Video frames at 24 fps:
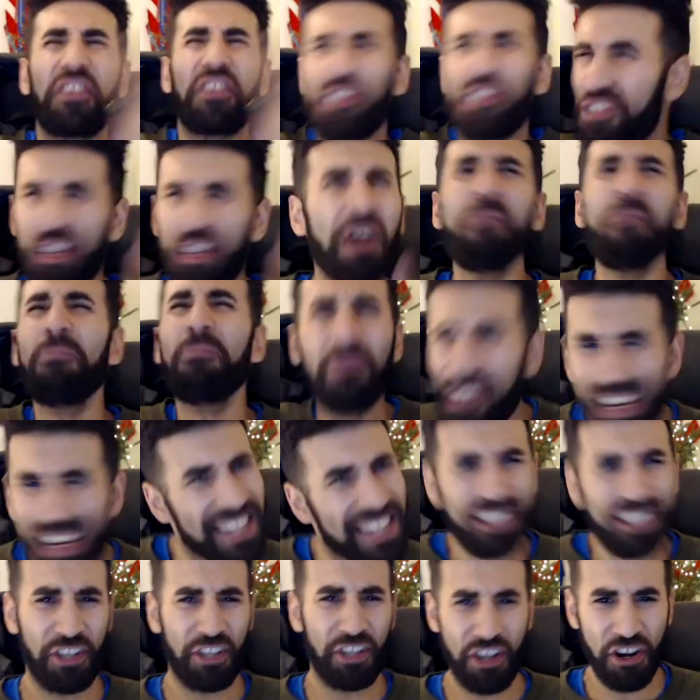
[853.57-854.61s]
for some
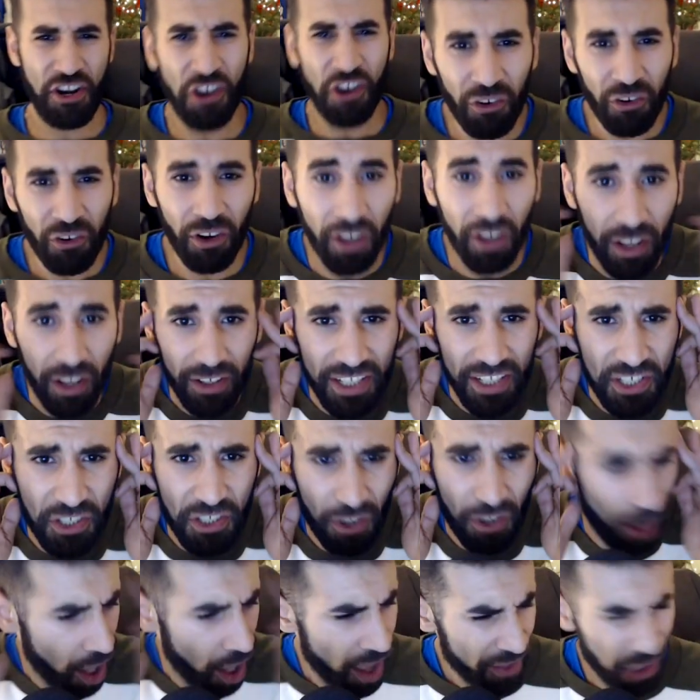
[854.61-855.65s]
reason, right?
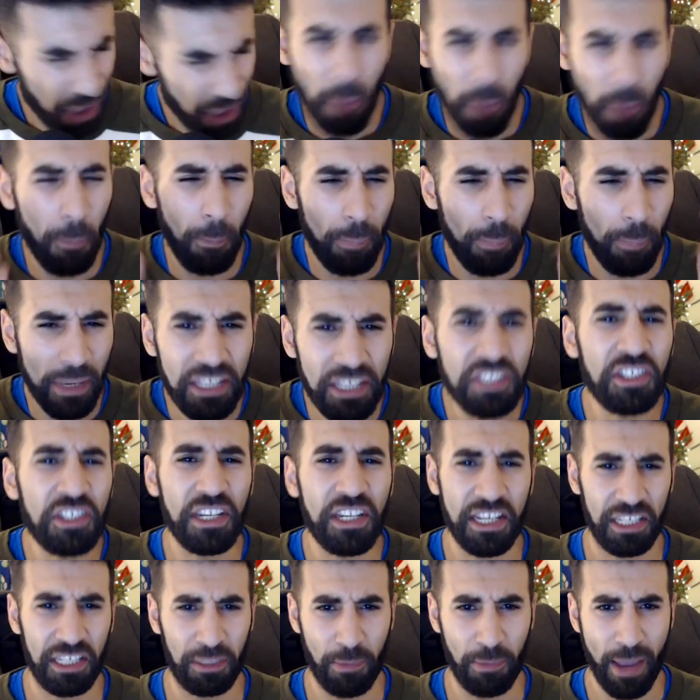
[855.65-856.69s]
Listen, that a
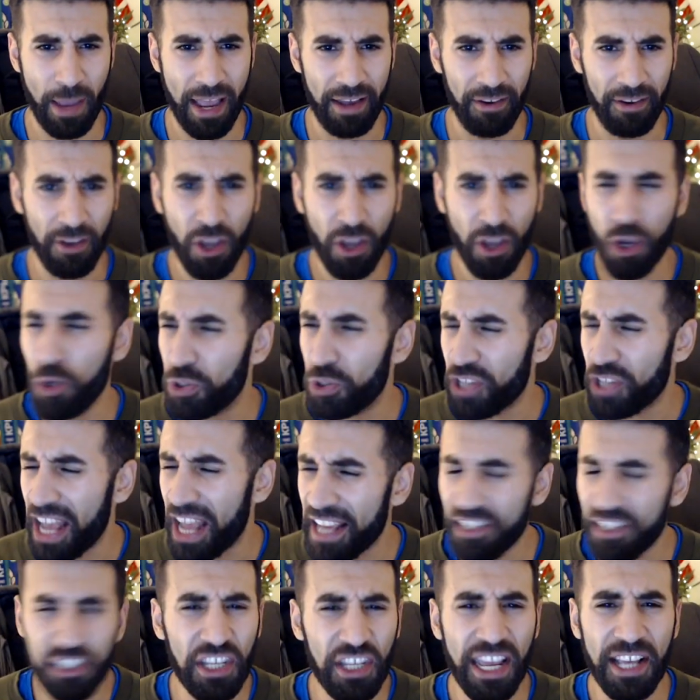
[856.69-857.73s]
businessman whose
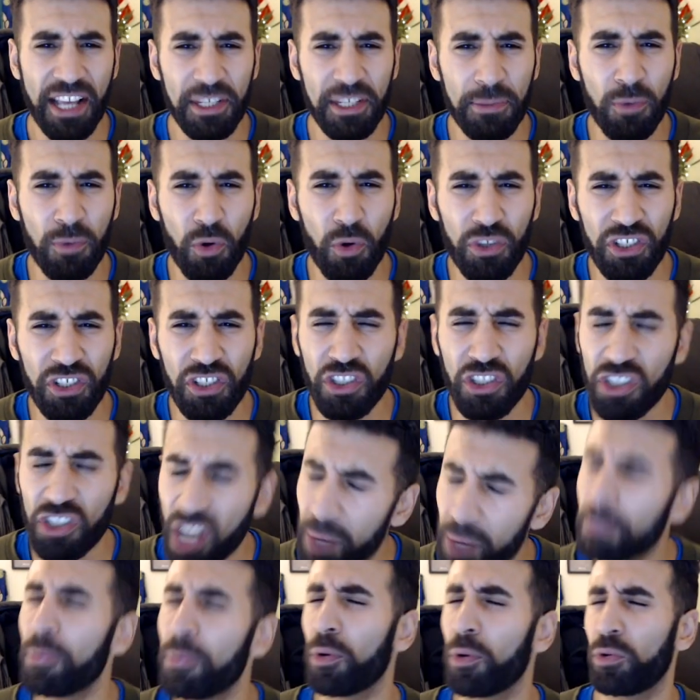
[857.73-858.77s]
asset has more than
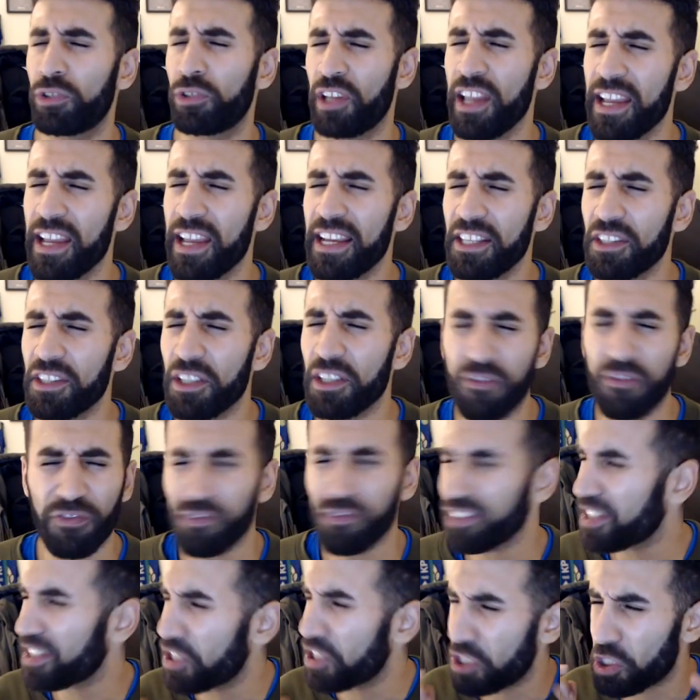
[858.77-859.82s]
doubled in the
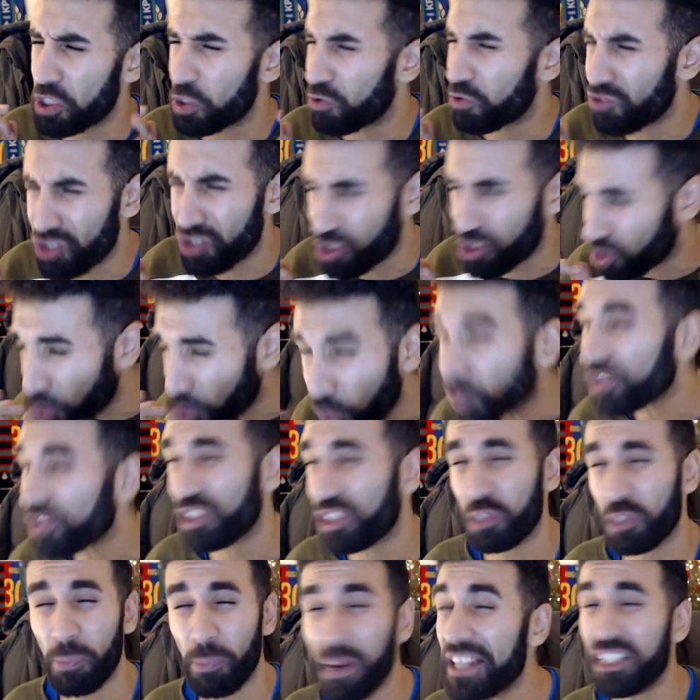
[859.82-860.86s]

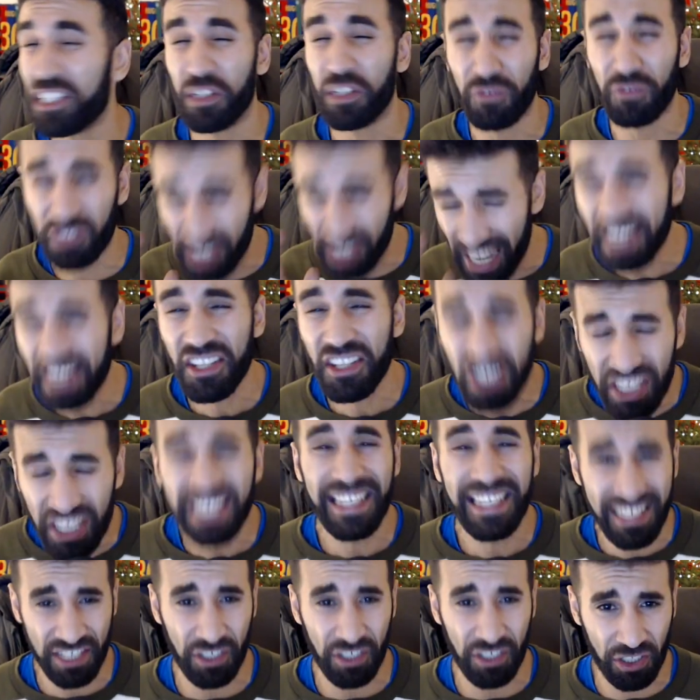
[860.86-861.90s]
short space of 10
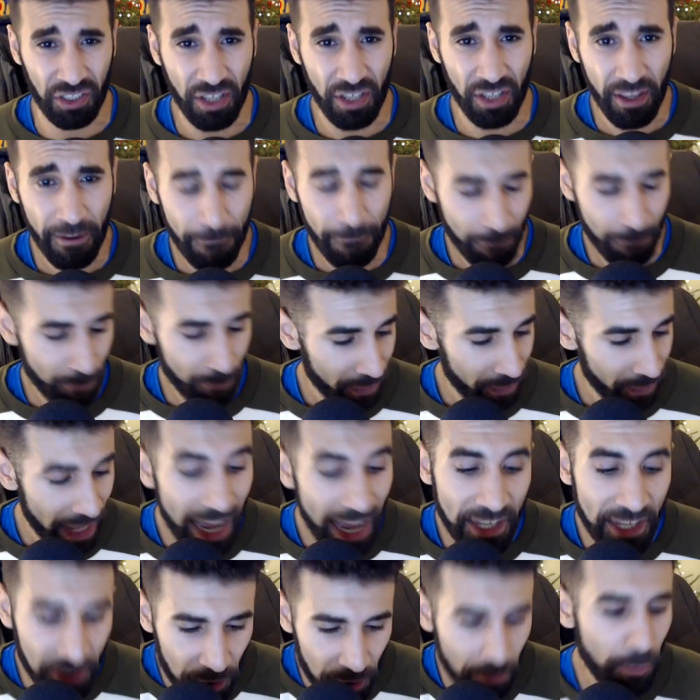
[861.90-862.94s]
years
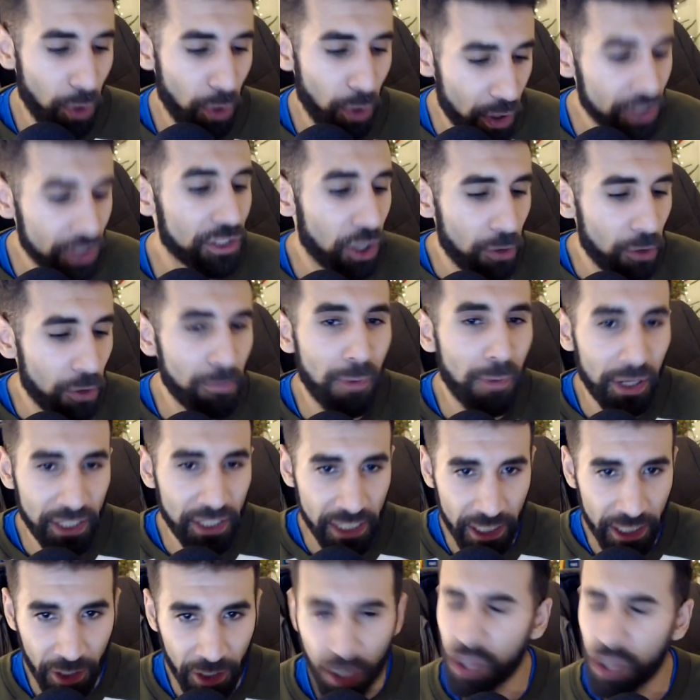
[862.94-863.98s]
hasn't put his own
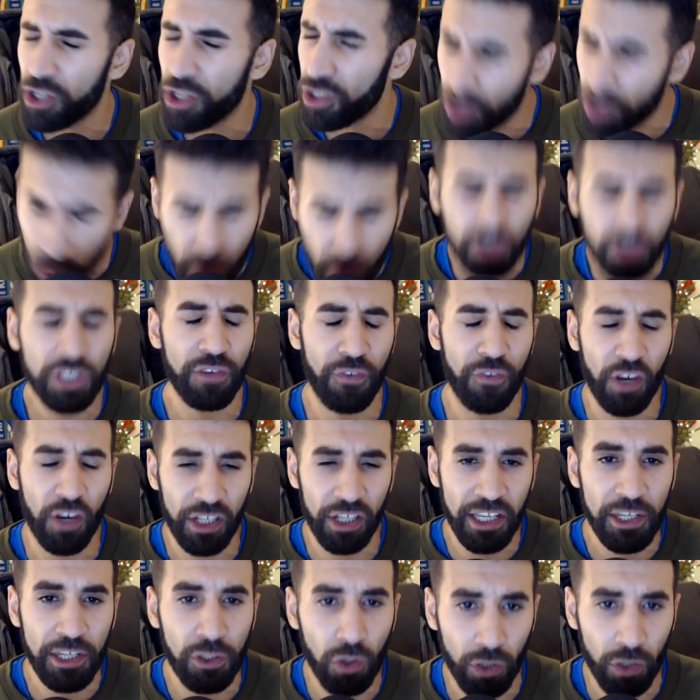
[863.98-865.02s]
money in. Use your
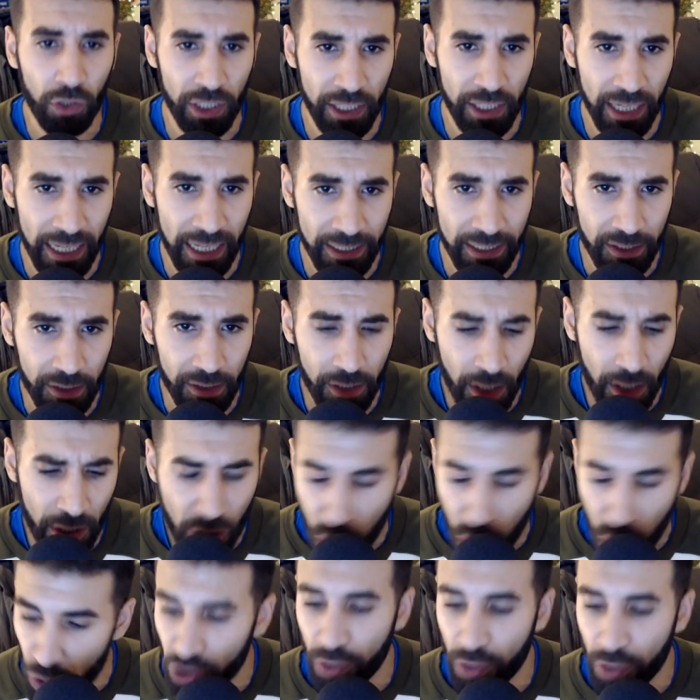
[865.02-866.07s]
fucking noggin, lads.
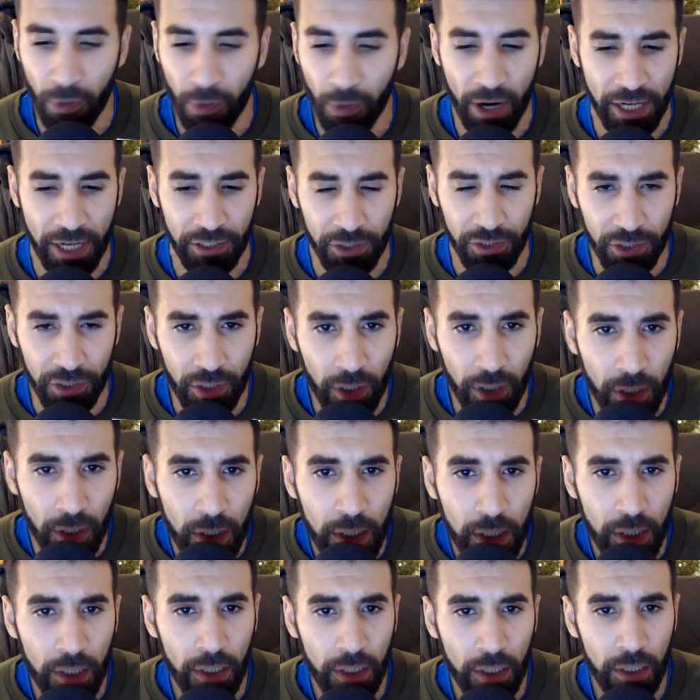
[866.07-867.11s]
Use your brains.
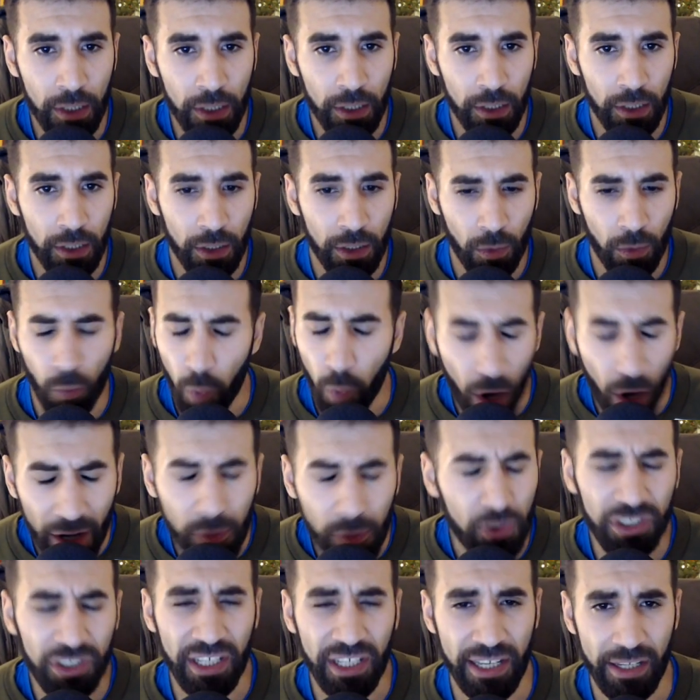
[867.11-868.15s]
Why
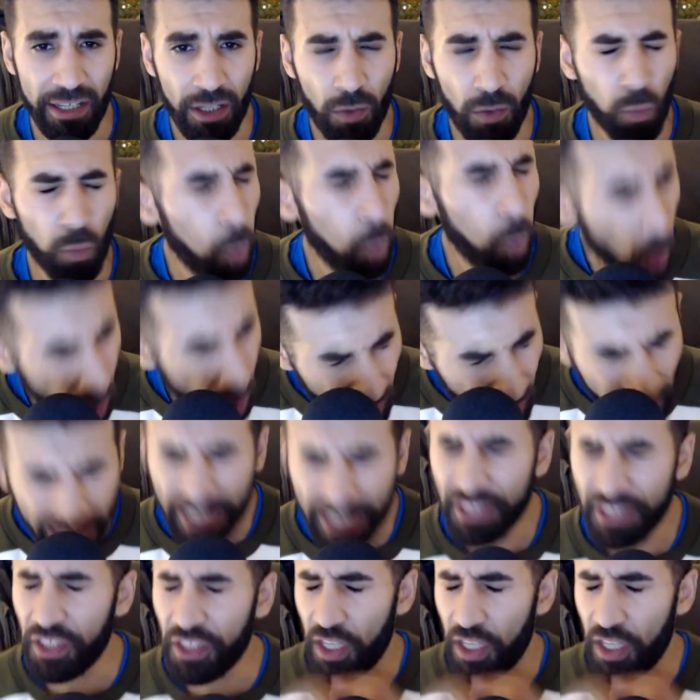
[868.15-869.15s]
would he? Why